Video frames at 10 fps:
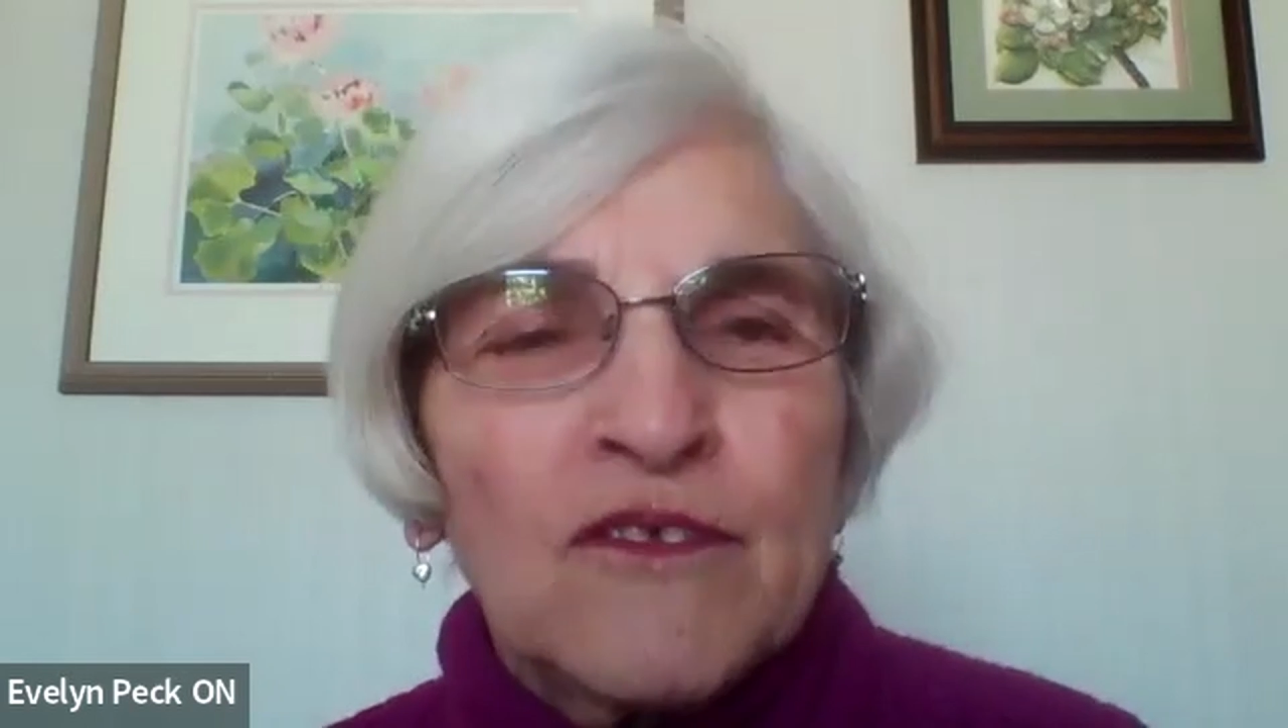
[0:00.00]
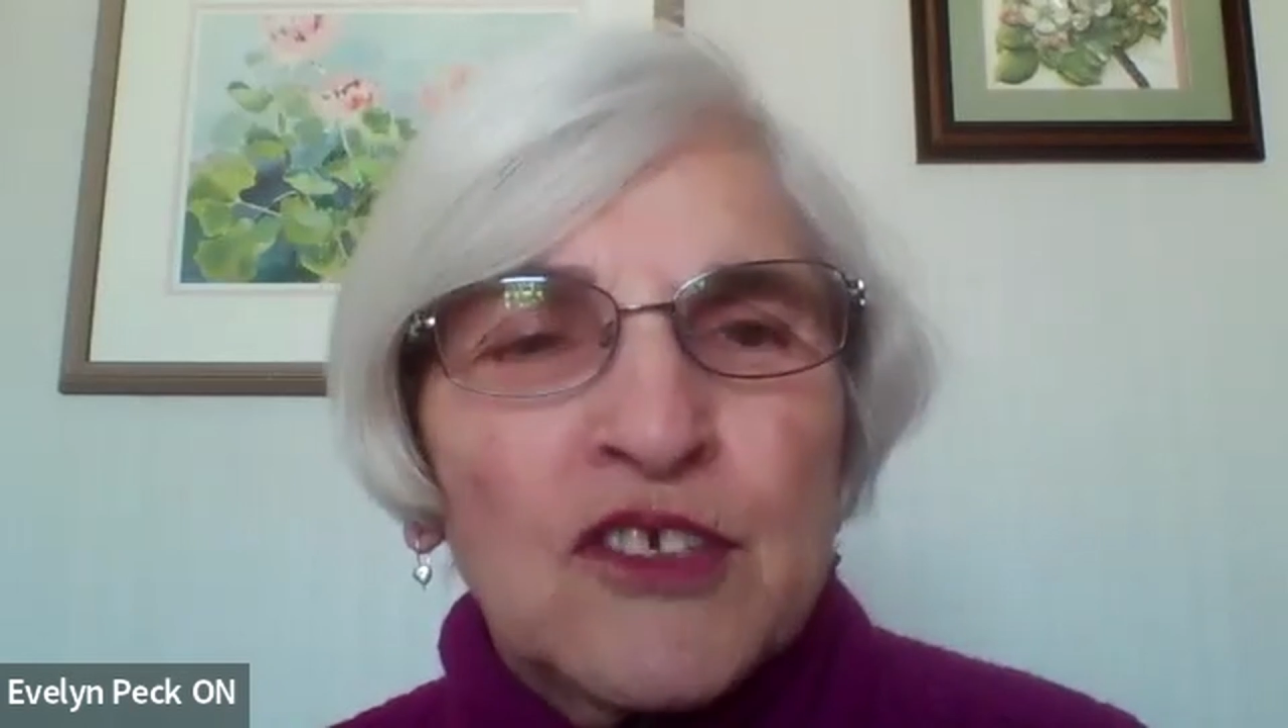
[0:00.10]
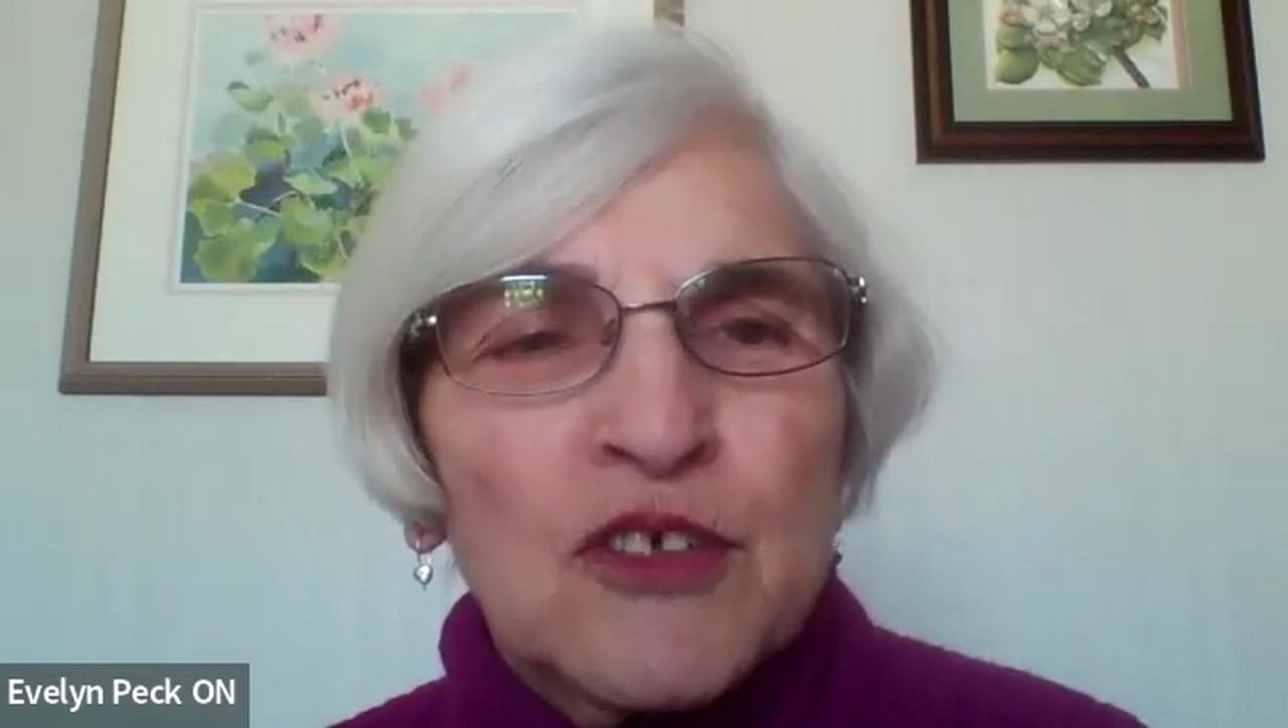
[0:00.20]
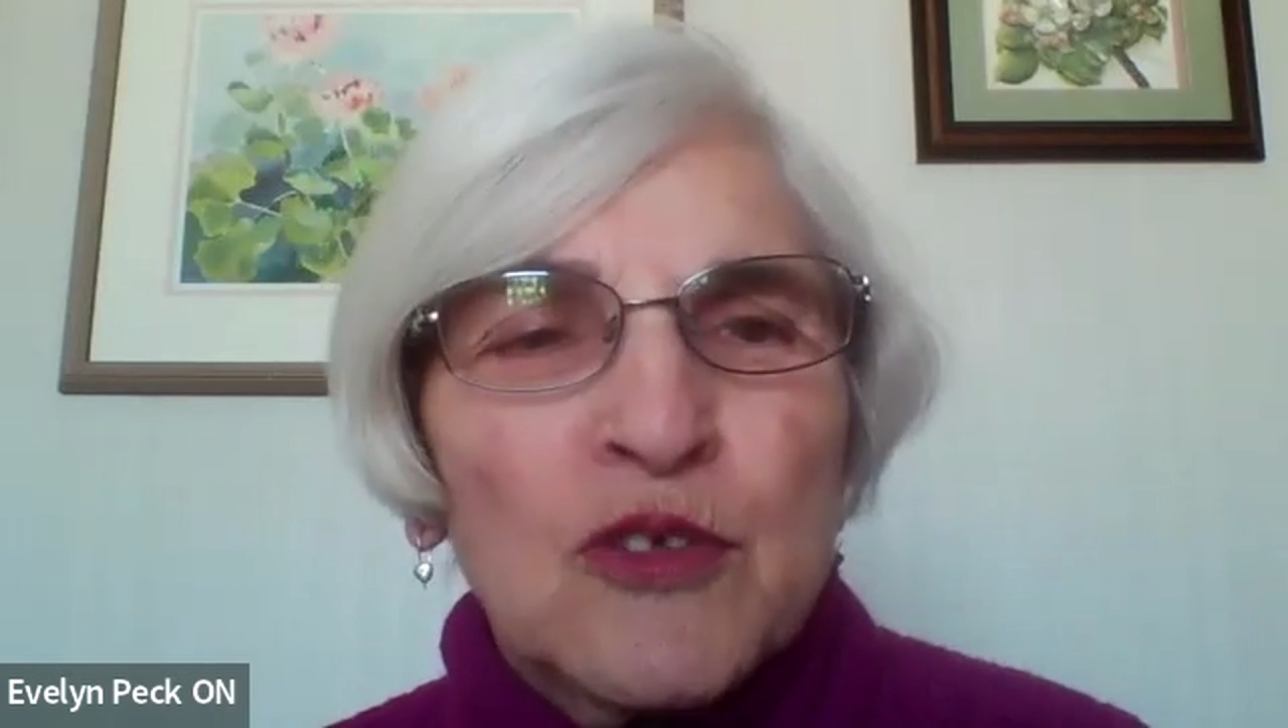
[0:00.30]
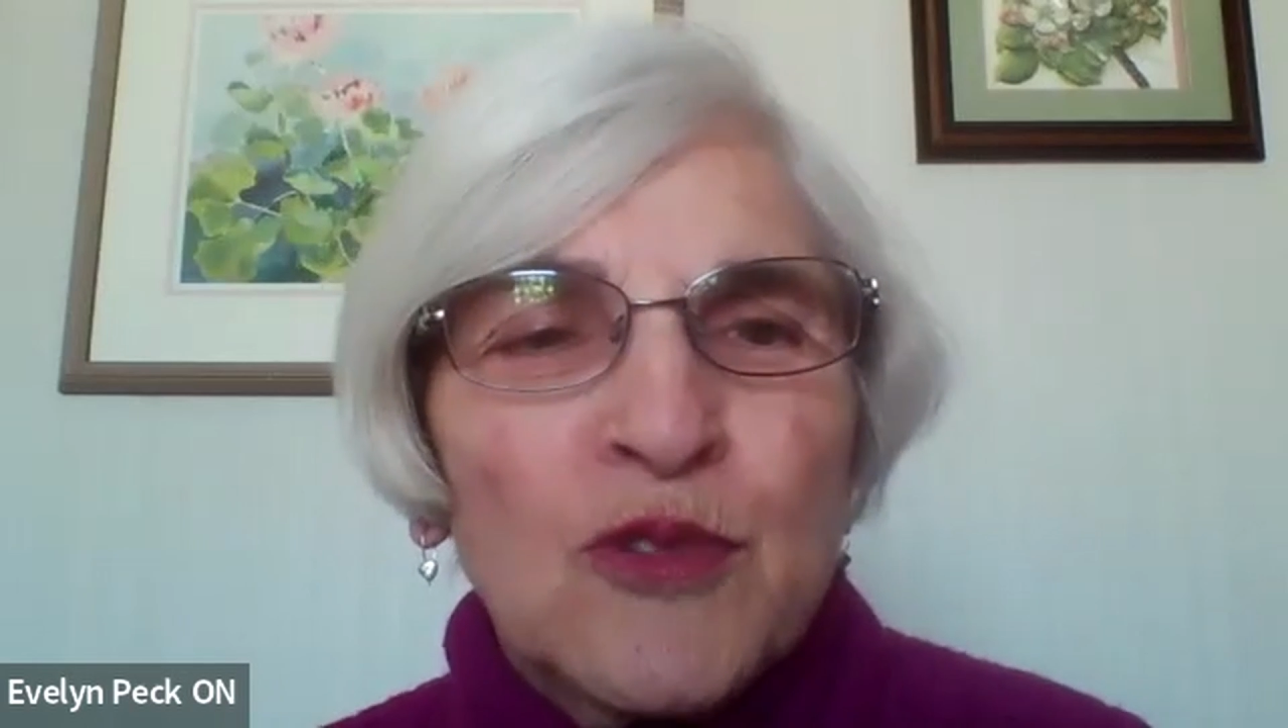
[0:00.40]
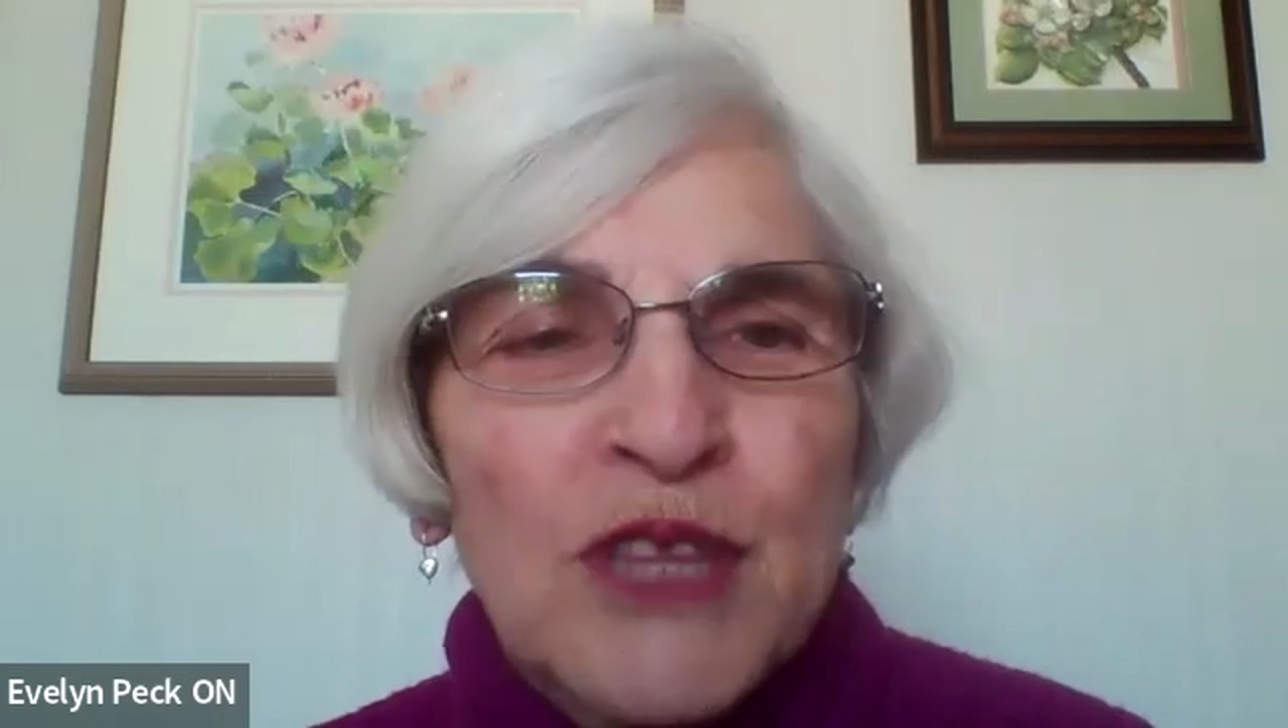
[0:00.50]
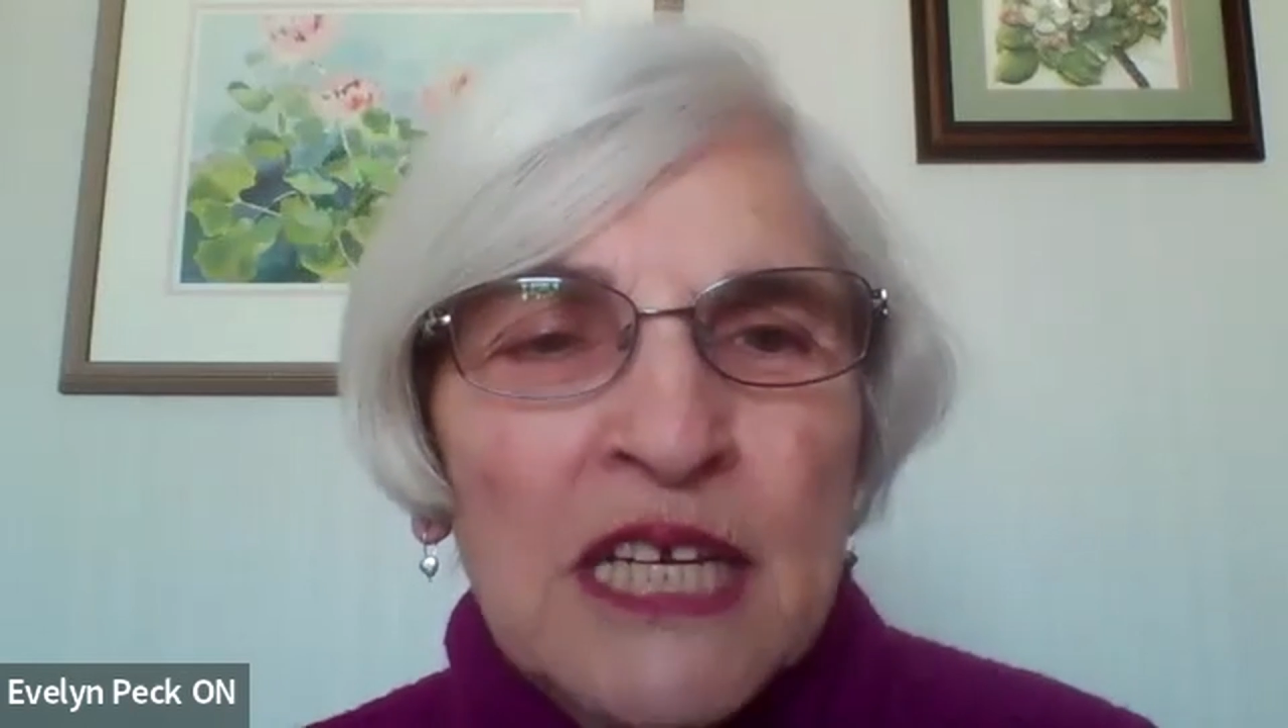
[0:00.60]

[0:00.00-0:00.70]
to the